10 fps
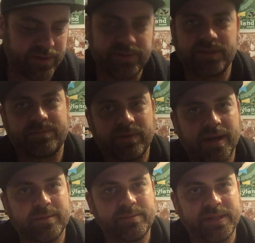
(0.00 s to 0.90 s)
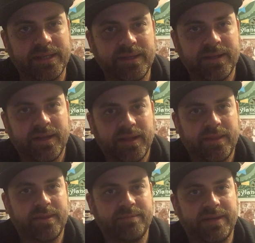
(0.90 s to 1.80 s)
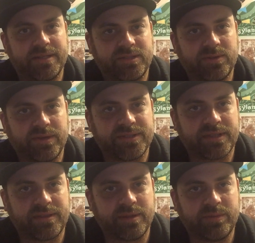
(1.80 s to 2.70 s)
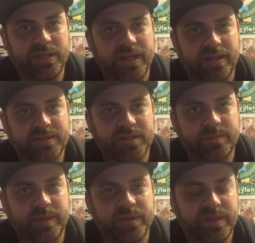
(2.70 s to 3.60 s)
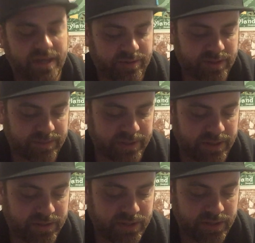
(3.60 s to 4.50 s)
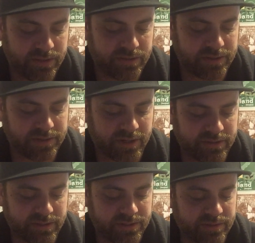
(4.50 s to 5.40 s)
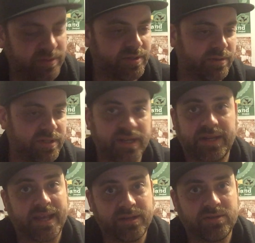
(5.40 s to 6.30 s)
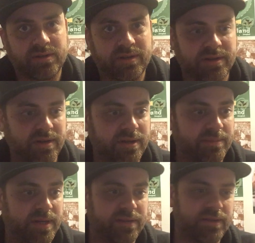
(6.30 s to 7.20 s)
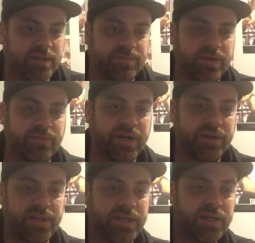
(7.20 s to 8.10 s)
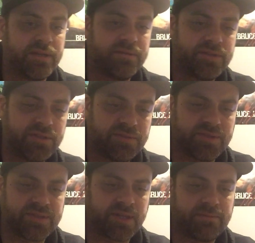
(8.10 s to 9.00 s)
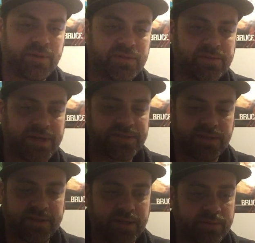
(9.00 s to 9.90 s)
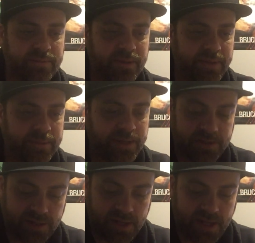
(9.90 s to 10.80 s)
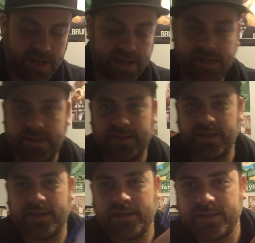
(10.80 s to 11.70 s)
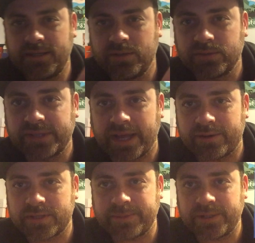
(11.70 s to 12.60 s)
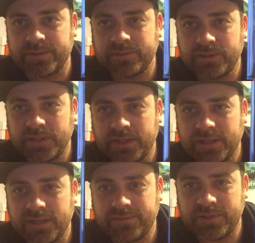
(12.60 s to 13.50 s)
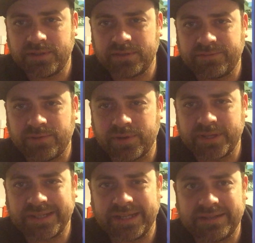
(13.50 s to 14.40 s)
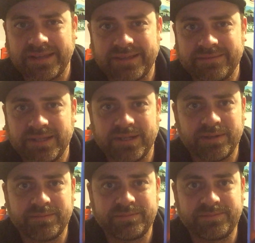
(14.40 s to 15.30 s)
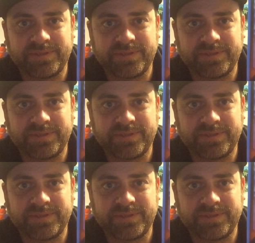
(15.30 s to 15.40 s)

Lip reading: of those is probably the best choice, I think, when you cast this spell. You counter a spell, you return target creature to its owner's hand, and you draw a card. I mean, I think it's pretty rare that you're going to choose the same mode twice on that one, but maybe. And then Yield counter spell. If you can afford it, get, you know,